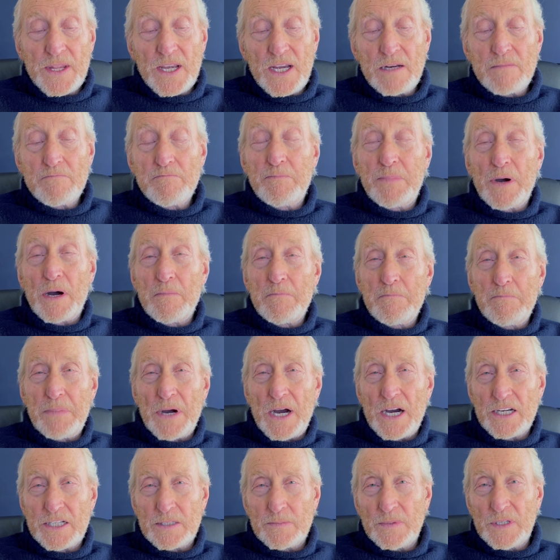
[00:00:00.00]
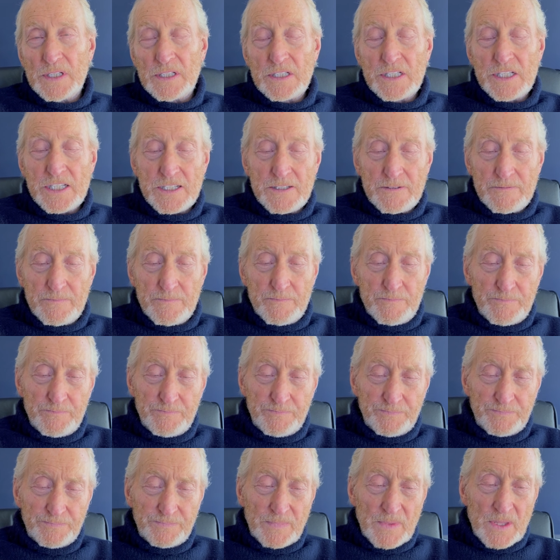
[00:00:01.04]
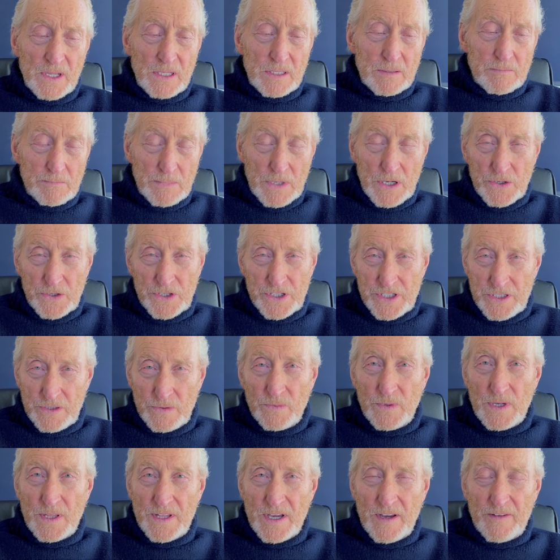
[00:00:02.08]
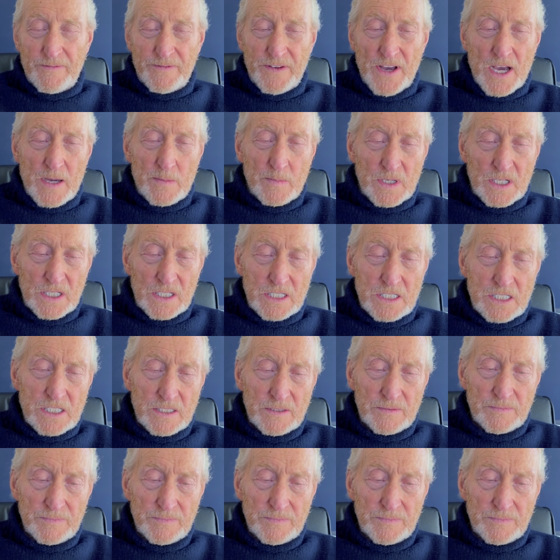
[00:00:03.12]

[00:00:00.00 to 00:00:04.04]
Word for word: in bombardments, most with their families.